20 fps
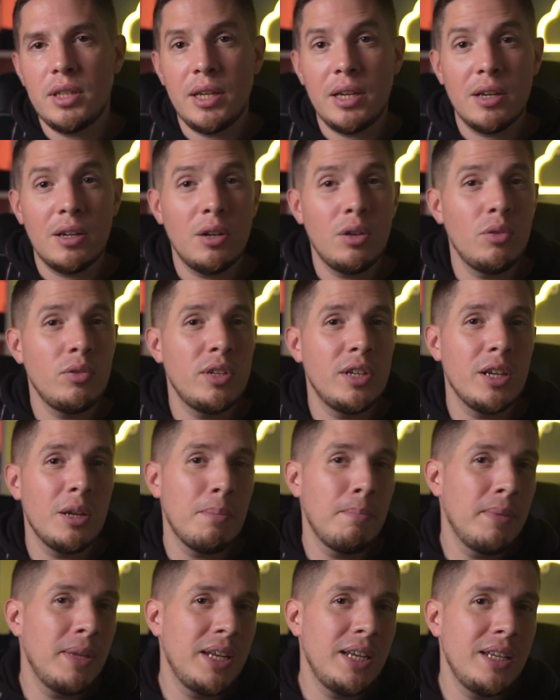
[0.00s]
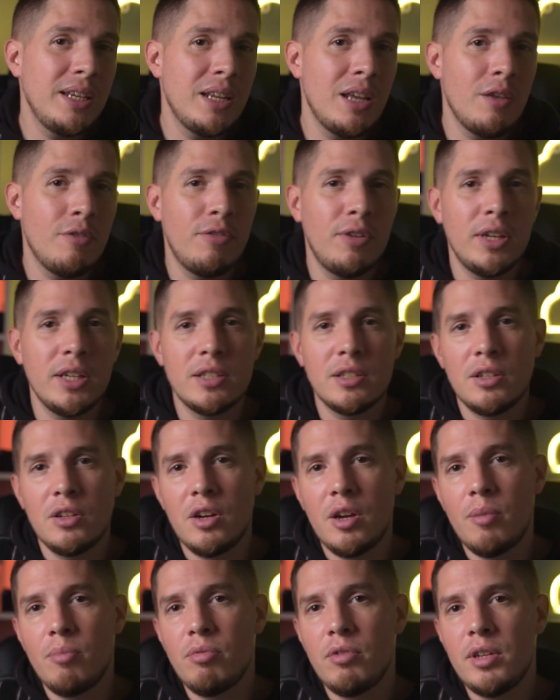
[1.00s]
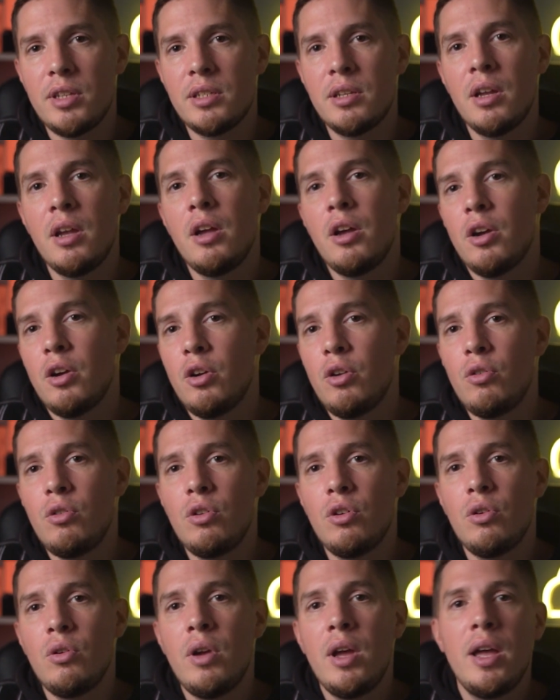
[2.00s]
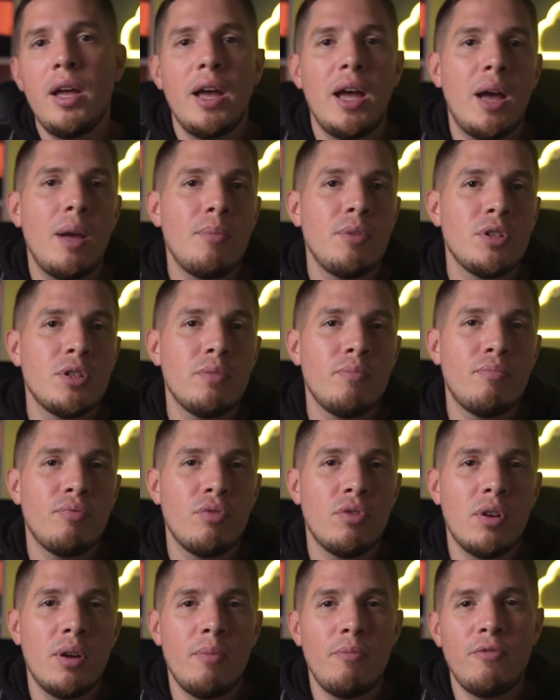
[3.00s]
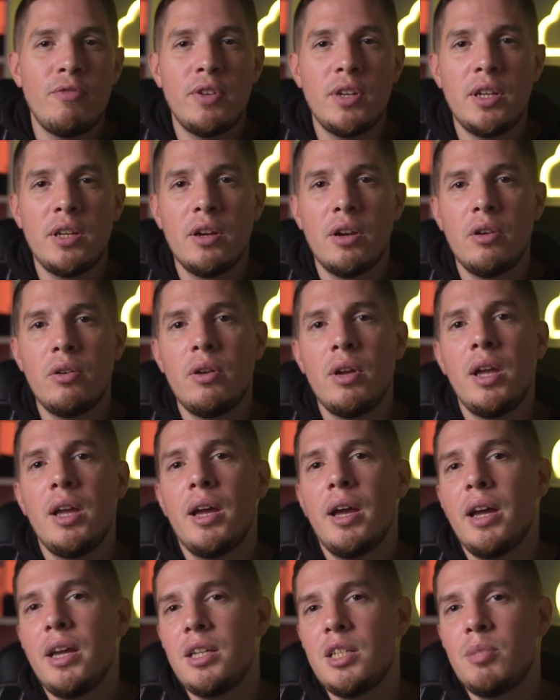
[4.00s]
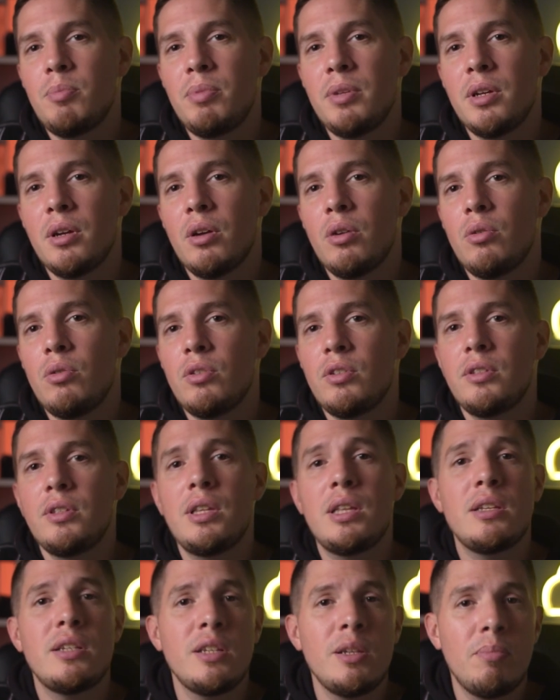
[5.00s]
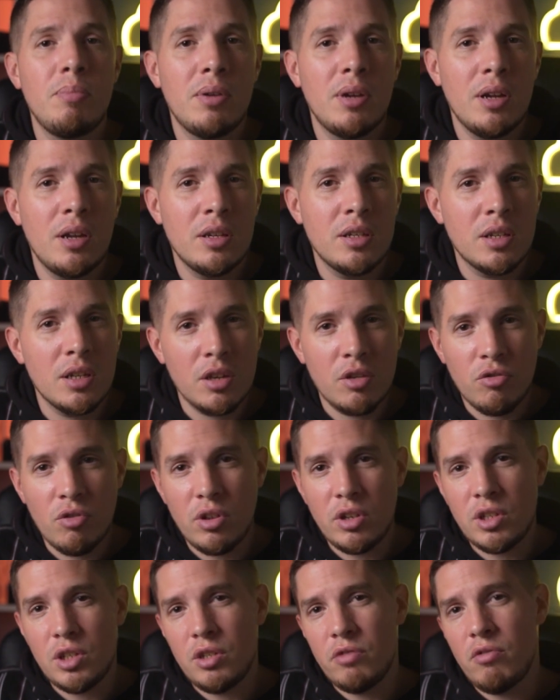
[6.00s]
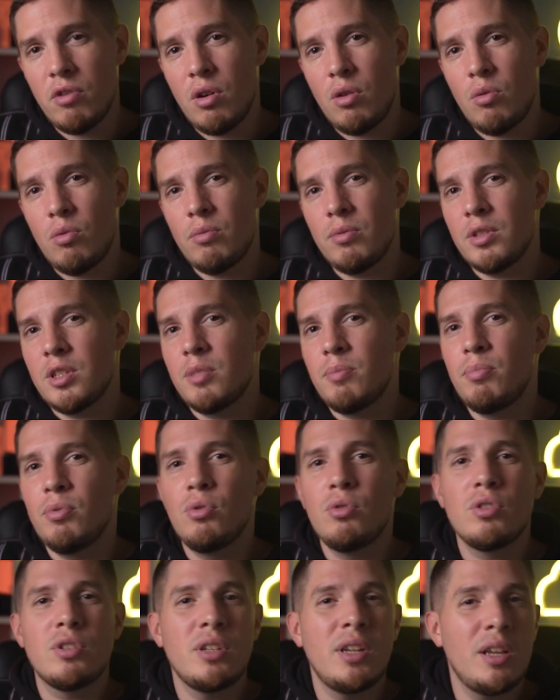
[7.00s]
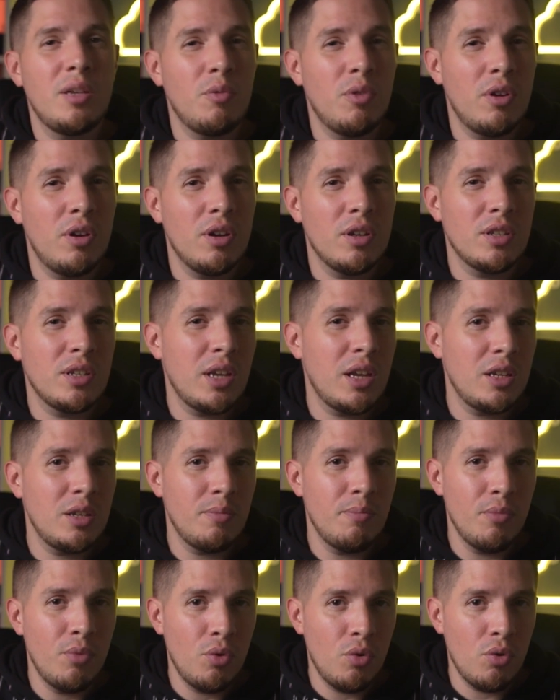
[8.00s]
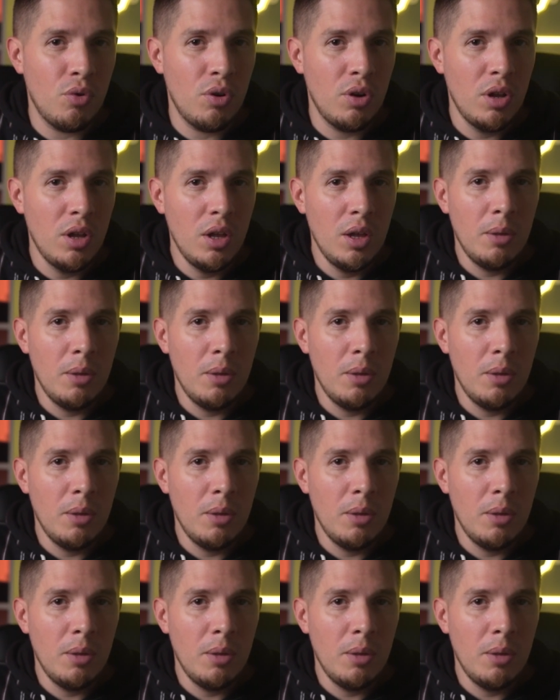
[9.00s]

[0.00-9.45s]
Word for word: including many Netflix libraries, Hulu, Amazon Prime Video, HBO, Disney Plus, Crunchyroll, sports networks, and more.